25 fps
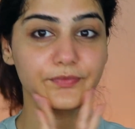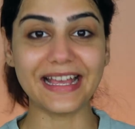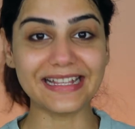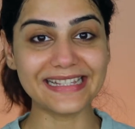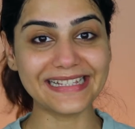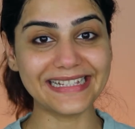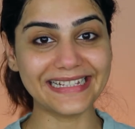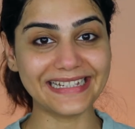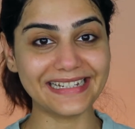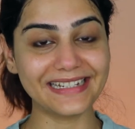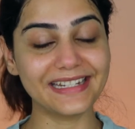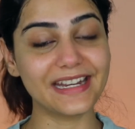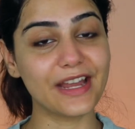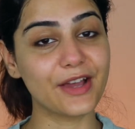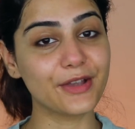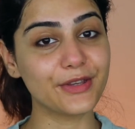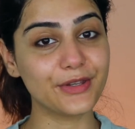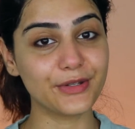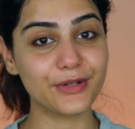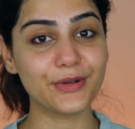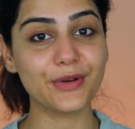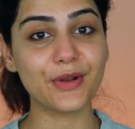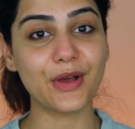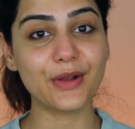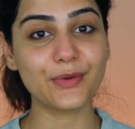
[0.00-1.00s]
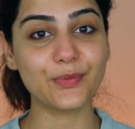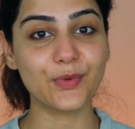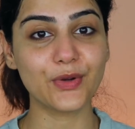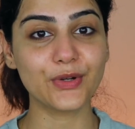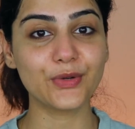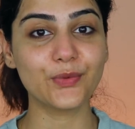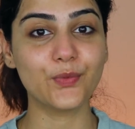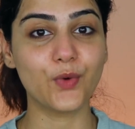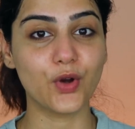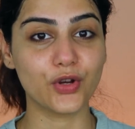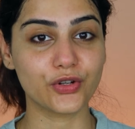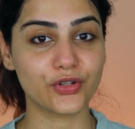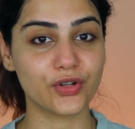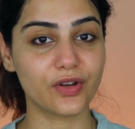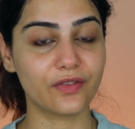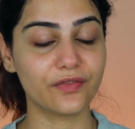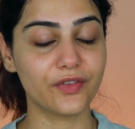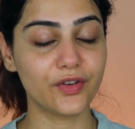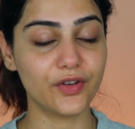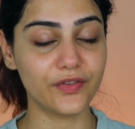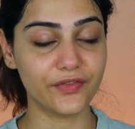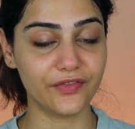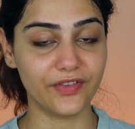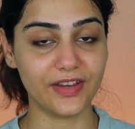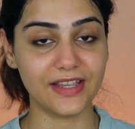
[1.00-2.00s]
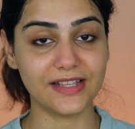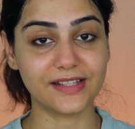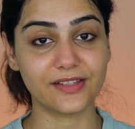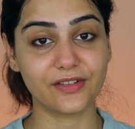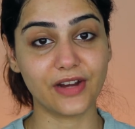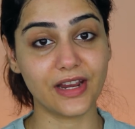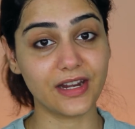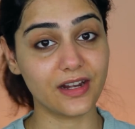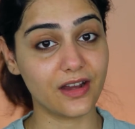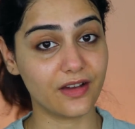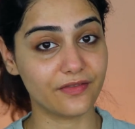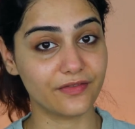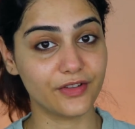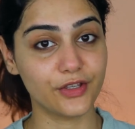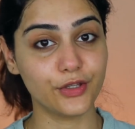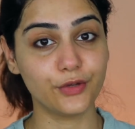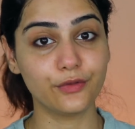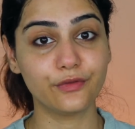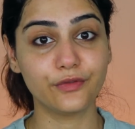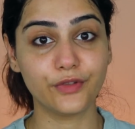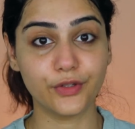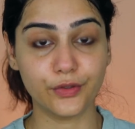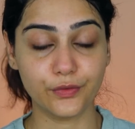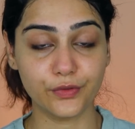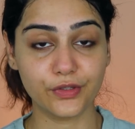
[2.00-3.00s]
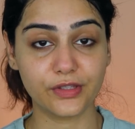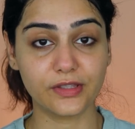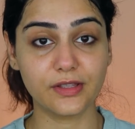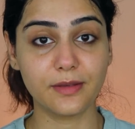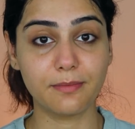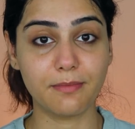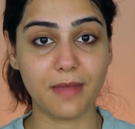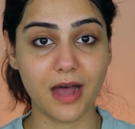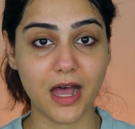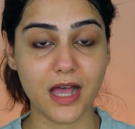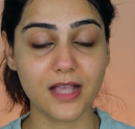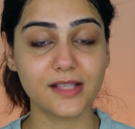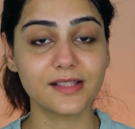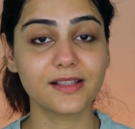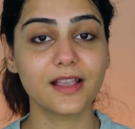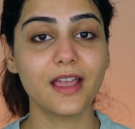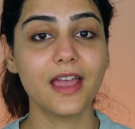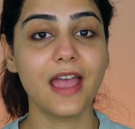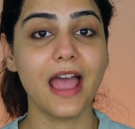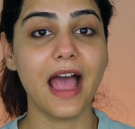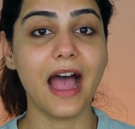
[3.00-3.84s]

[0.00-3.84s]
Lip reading: That's it. Now you do not want to wash off your face right after you use the mask.